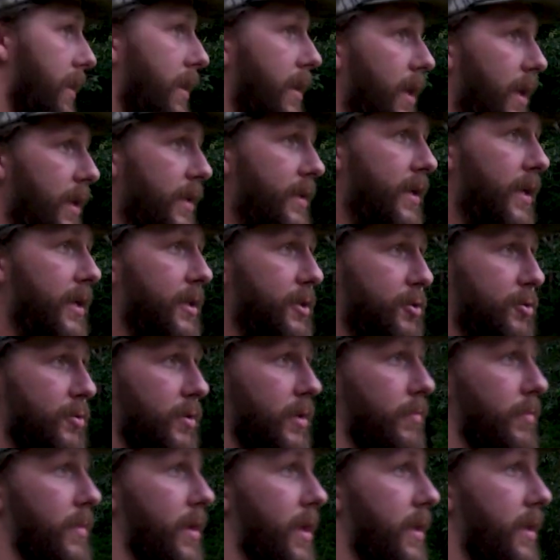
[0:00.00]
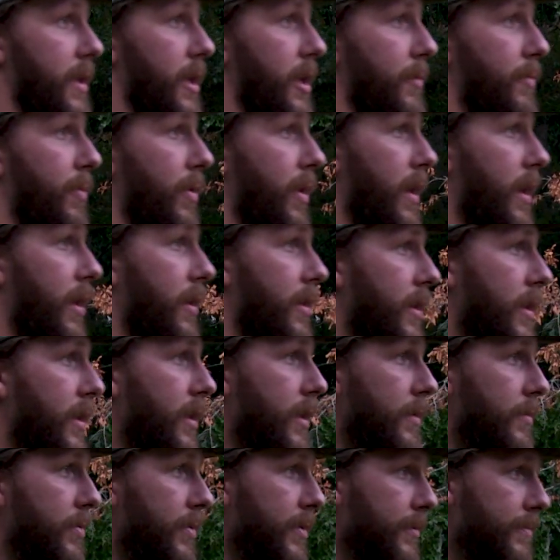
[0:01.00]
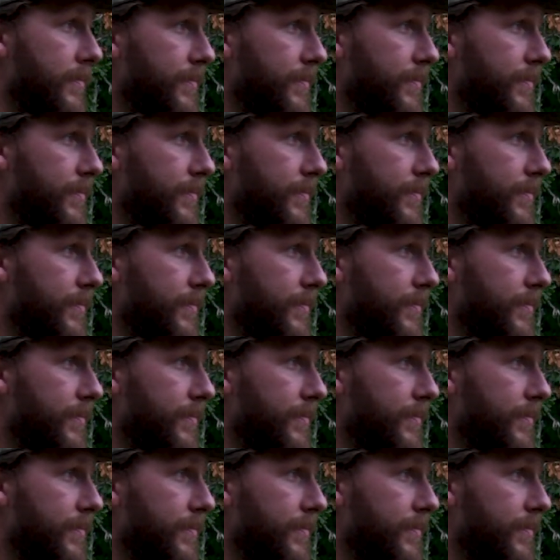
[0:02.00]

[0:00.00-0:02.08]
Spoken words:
Got that strip down there plowed up.